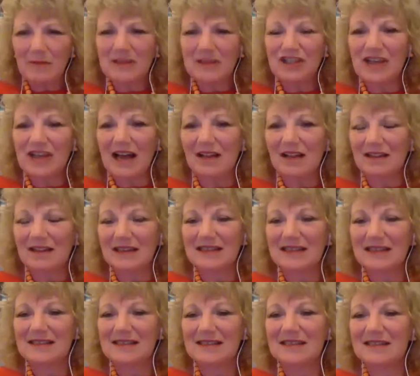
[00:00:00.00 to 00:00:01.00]
Michelle
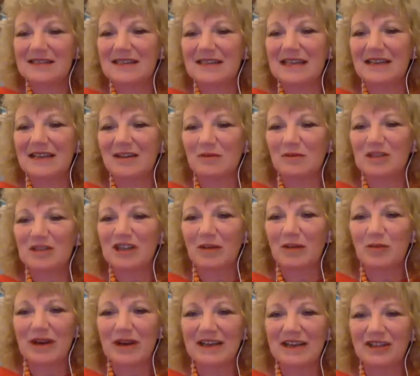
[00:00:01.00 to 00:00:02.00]
is here, Michelle
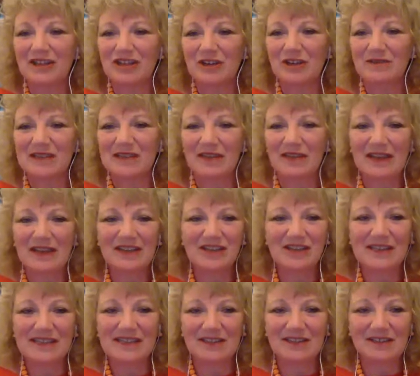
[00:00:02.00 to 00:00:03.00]
Brennan Jones. I think
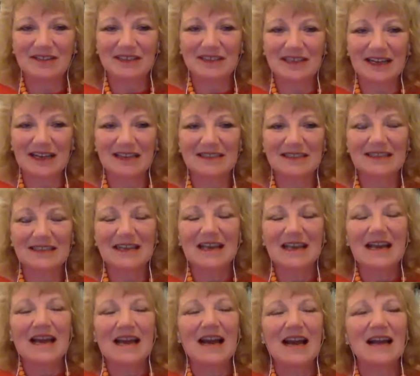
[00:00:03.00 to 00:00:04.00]
she's here tonight.
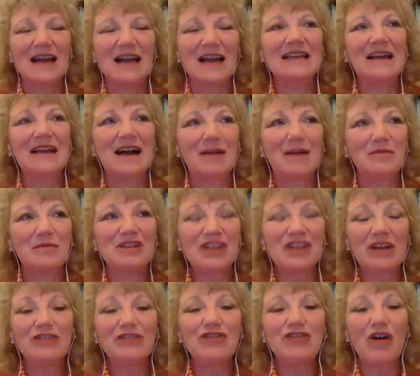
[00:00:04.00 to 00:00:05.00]
Uh,
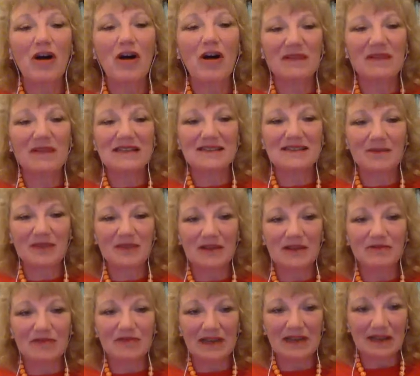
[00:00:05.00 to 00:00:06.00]
Michelle taught me
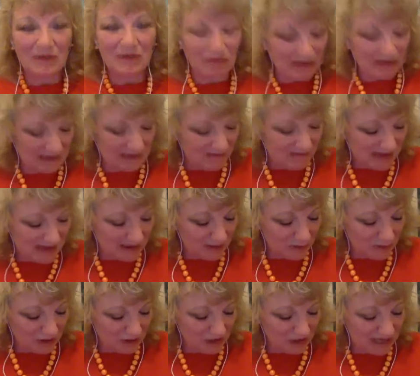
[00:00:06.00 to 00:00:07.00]
something really, really
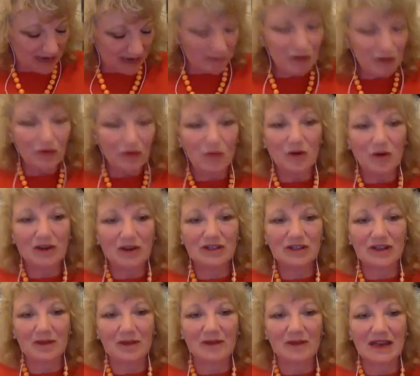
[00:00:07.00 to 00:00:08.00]
valuable. She came to a
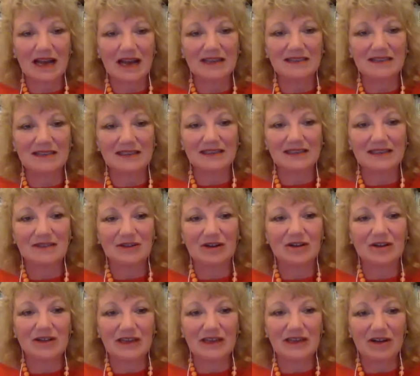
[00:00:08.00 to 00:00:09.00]
workshop that I did
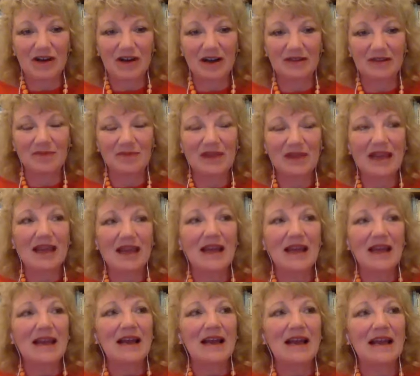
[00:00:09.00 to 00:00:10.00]
early on
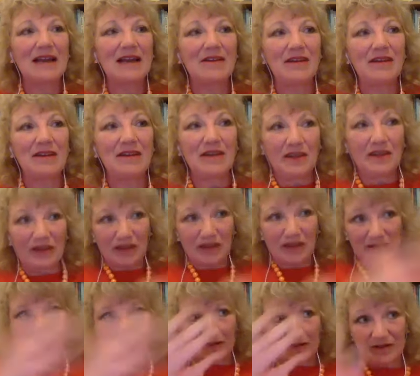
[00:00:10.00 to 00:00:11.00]
in
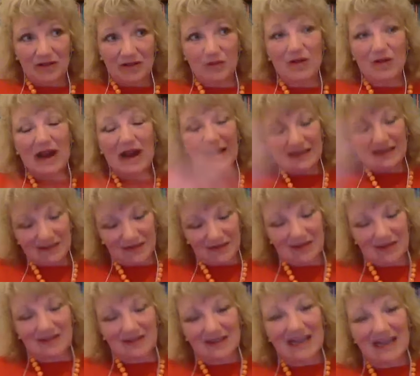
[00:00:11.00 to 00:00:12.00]
the rise of
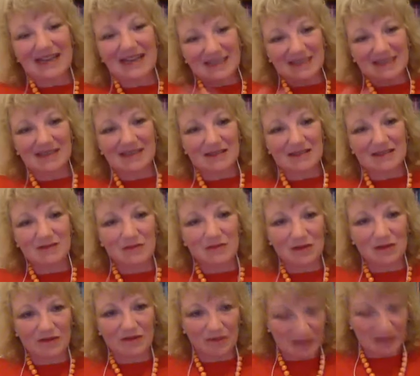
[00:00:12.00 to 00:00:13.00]
the ACEs
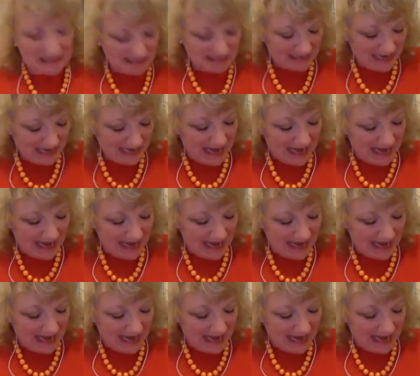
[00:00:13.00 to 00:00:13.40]
movement.